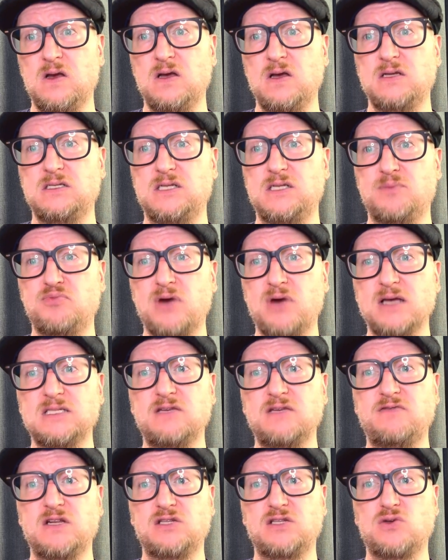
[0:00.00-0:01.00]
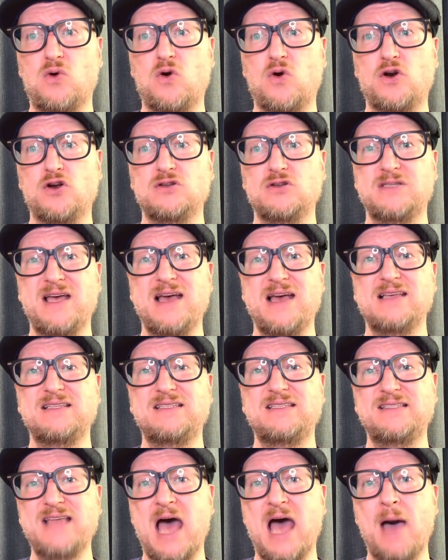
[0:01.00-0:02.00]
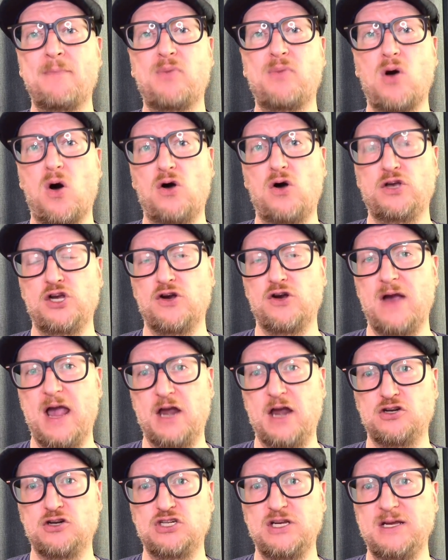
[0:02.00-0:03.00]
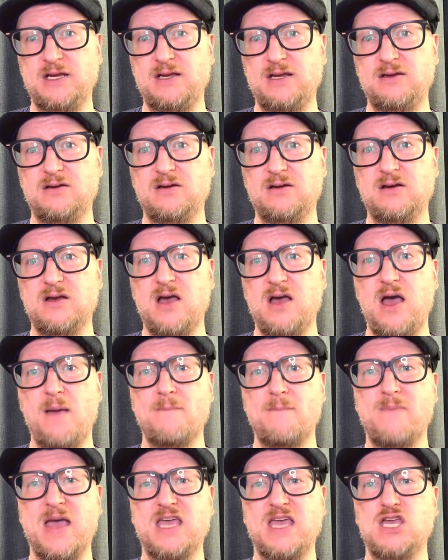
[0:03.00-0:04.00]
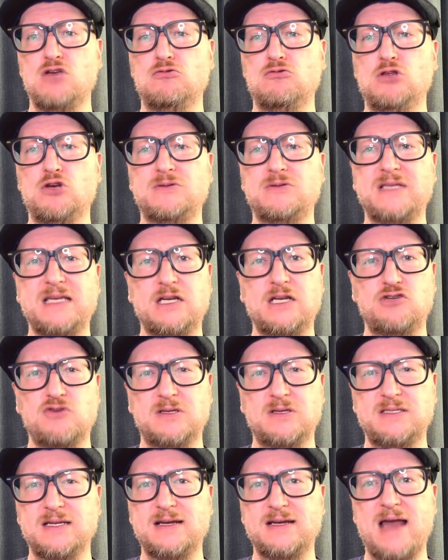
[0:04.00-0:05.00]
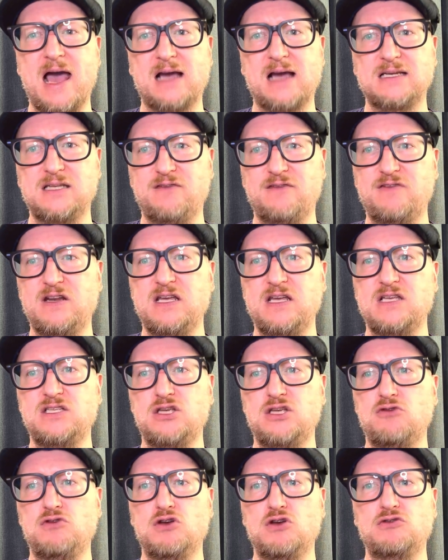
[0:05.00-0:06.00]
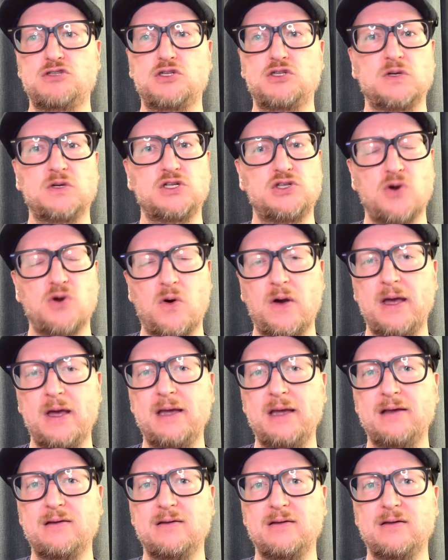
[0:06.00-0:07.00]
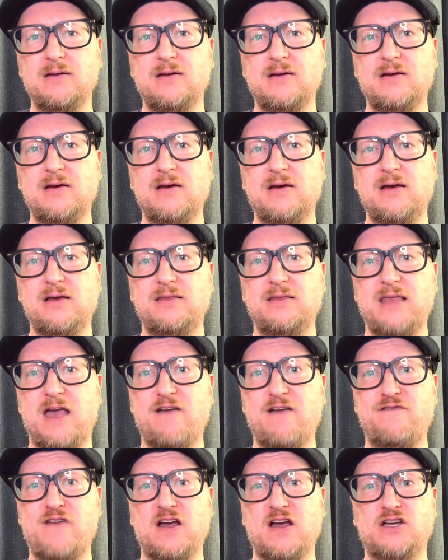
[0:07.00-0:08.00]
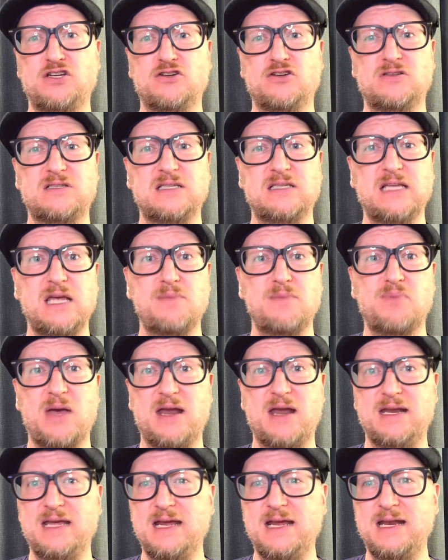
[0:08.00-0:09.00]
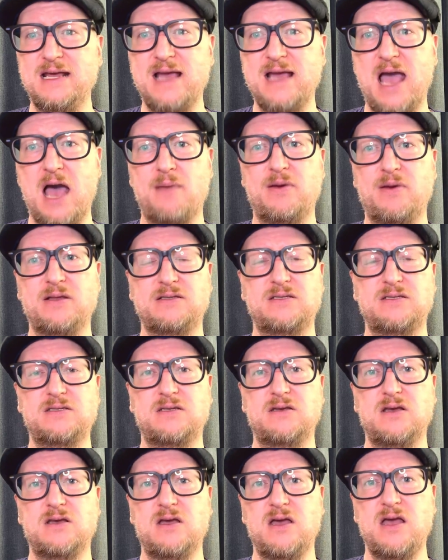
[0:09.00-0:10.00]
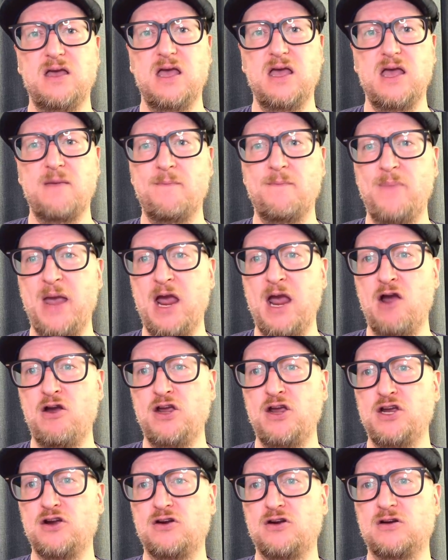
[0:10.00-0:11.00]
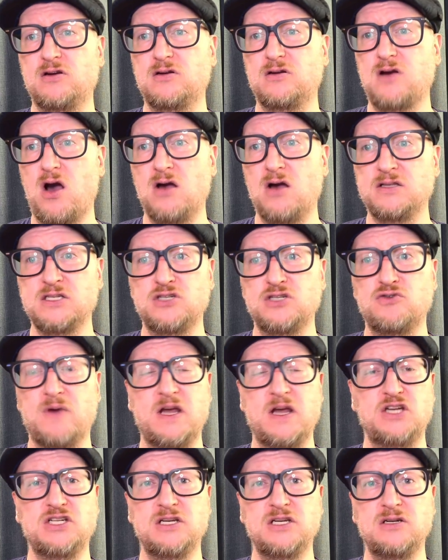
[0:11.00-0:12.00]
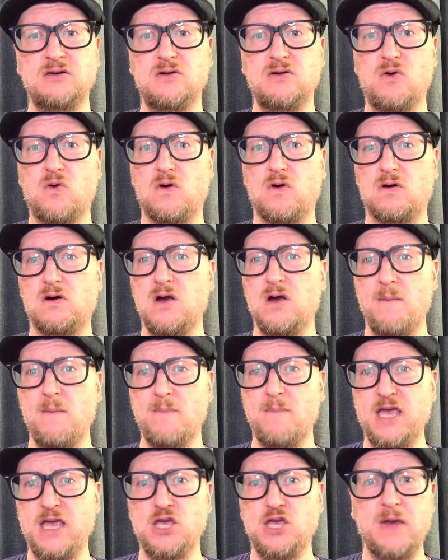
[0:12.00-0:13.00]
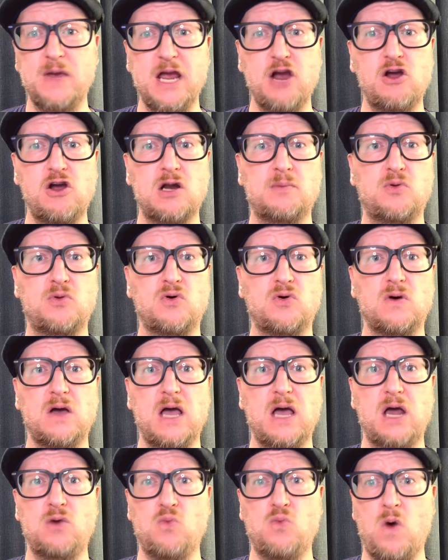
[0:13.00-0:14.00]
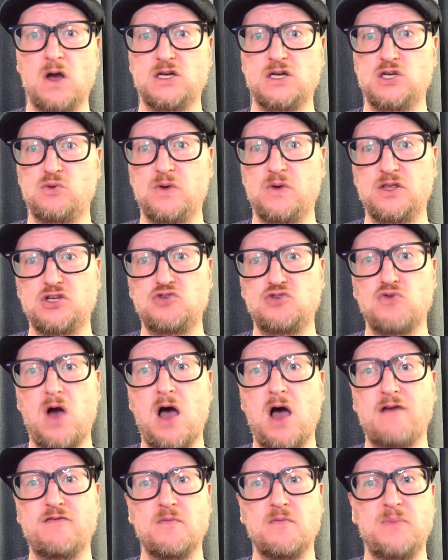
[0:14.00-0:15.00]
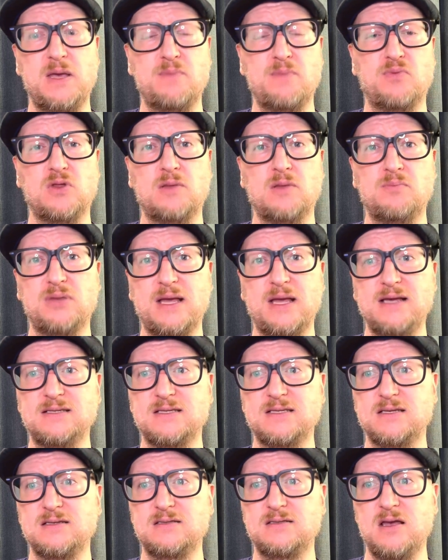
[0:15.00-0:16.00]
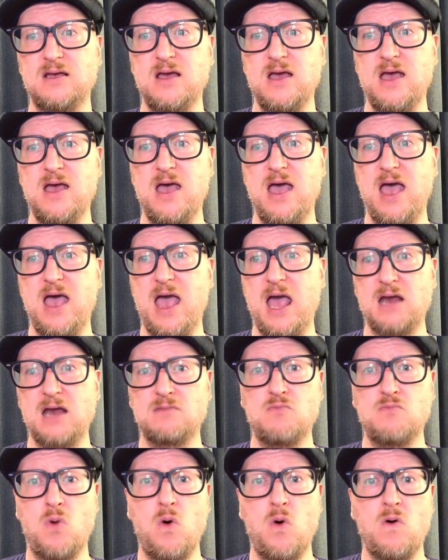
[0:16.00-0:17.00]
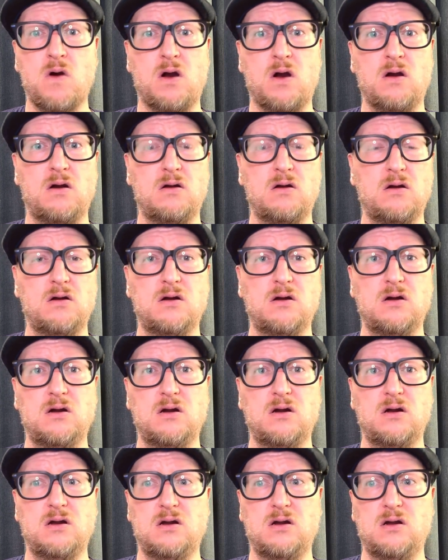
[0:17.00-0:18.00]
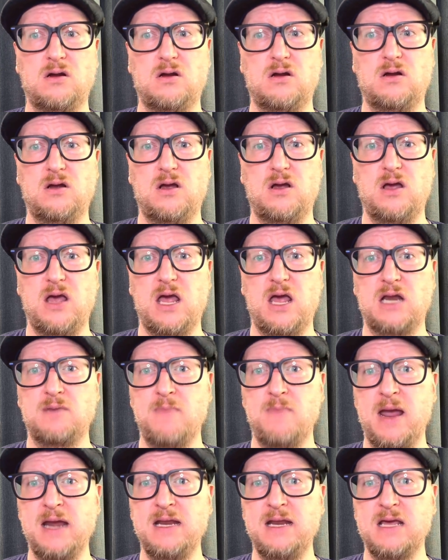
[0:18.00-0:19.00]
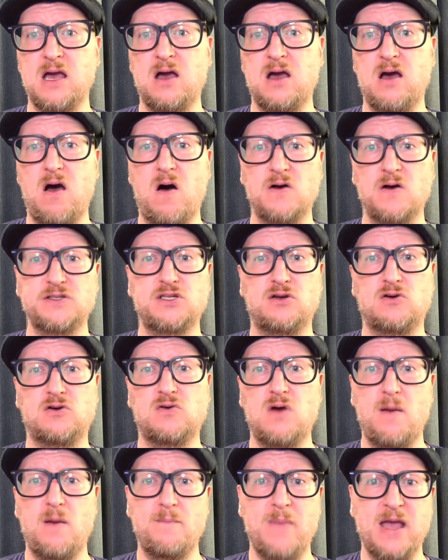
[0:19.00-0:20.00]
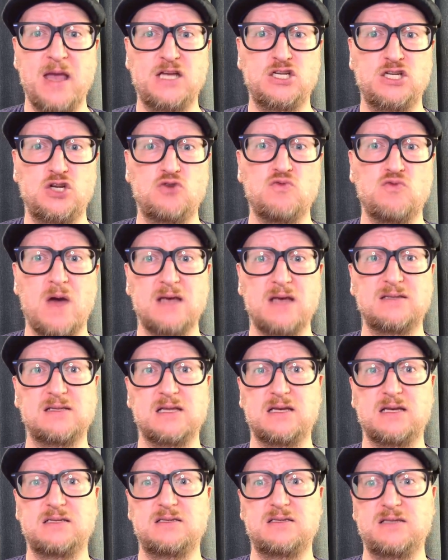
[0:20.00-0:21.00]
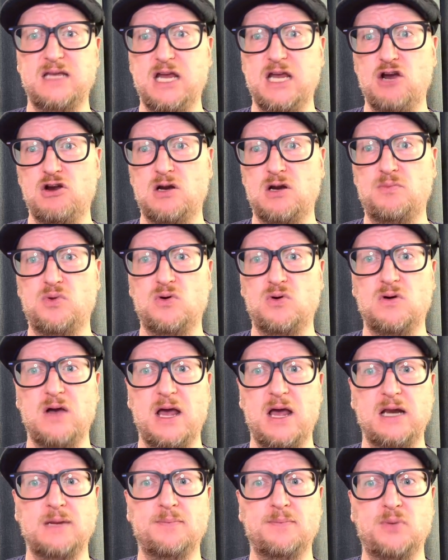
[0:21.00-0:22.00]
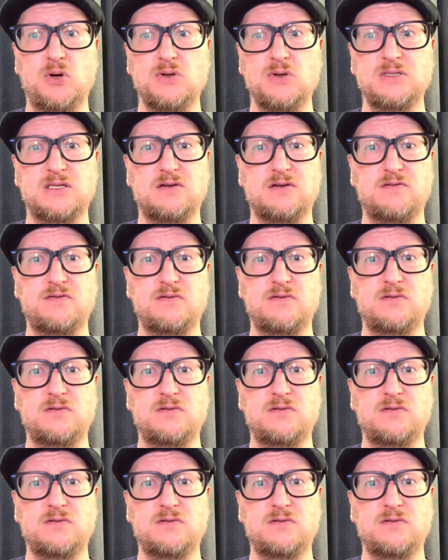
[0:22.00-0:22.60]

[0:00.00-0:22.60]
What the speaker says: Depressive disorders sap all your energy, make you lose interest in activities you used to enjoy. They affect your sleep and eating habits, impair your concentration, or make you irritable and want to withdraw from people and places, and more. And mania also makes you restless, irritable, and impulsive.